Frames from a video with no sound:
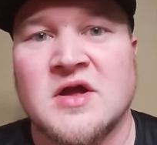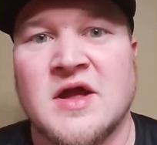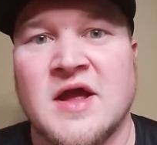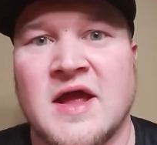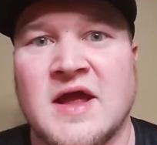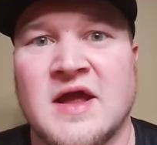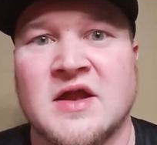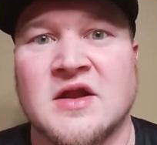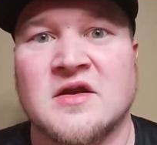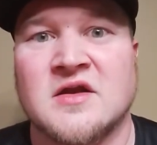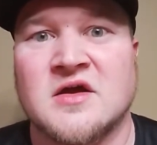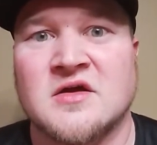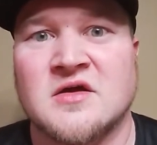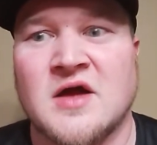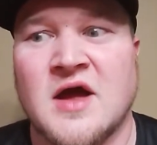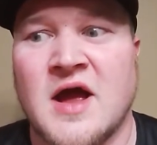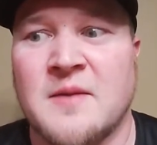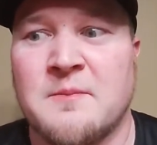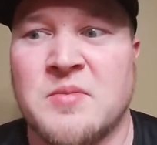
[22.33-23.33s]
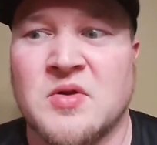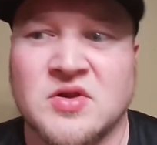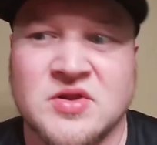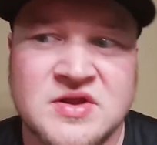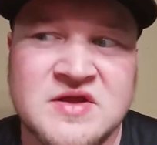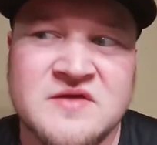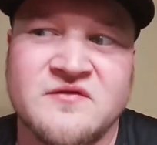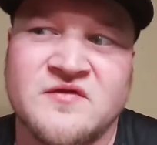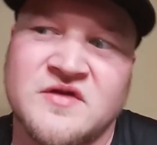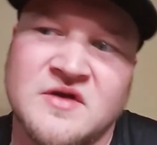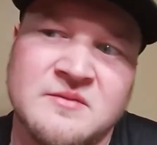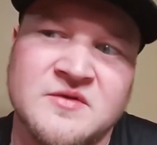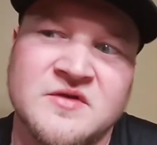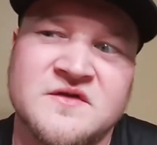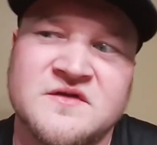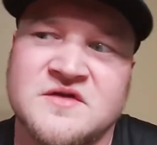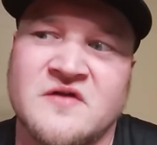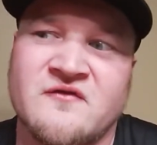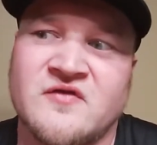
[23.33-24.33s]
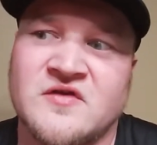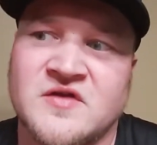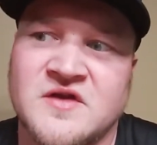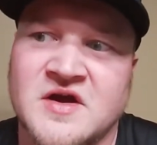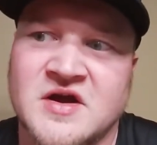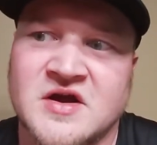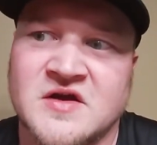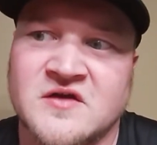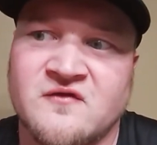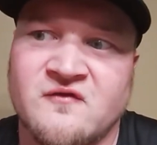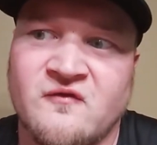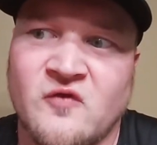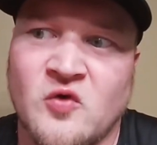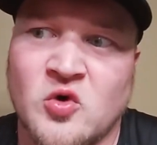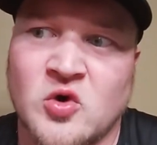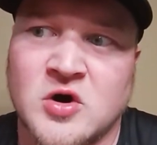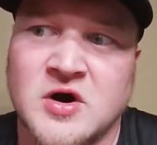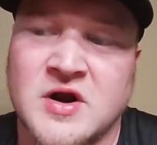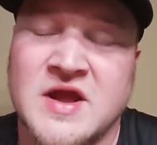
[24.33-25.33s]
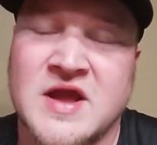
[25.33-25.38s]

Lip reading: And I believe some of the stuff in there is for